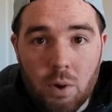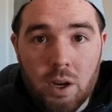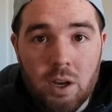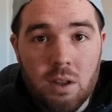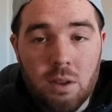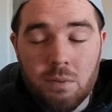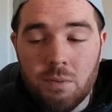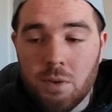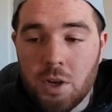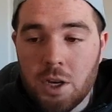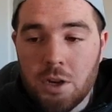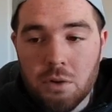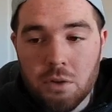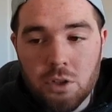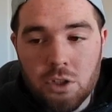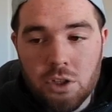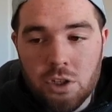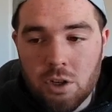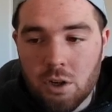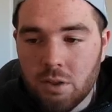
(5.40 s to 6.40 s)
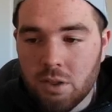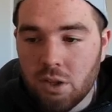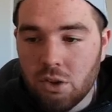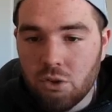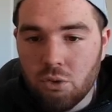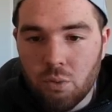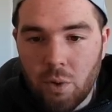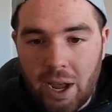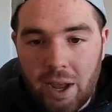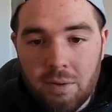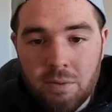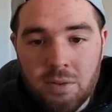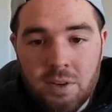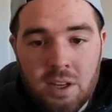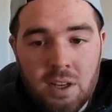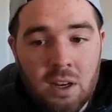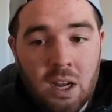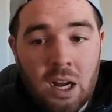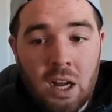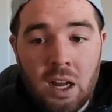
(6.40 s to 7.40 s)
into the video and start the
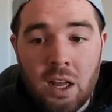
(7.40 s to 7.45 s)
drafting.